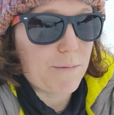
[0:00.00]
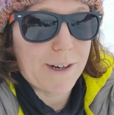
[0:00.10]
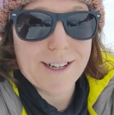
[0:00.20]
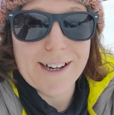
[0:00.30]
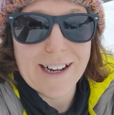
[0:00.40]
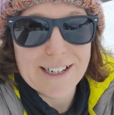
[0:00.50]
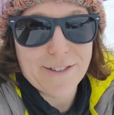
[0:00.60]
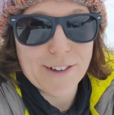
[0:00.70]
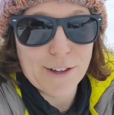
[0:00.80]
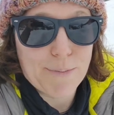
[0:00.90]
which
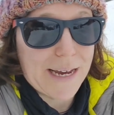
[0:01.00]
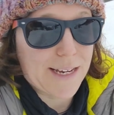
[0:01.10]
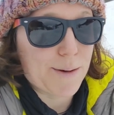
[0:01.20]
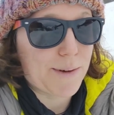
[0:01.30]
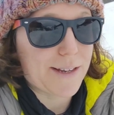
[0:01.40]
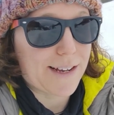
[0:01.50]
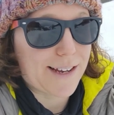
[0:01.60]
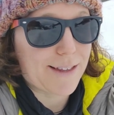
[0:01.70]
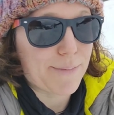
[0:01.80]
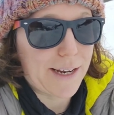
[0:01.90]
actually feels better because at
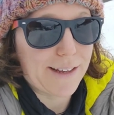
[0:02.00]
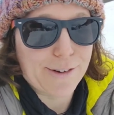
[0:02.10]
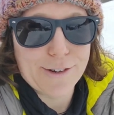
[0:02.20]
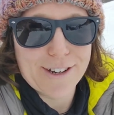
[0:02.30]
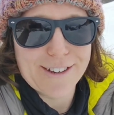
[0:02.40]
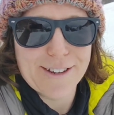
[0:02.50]
least the money has gone to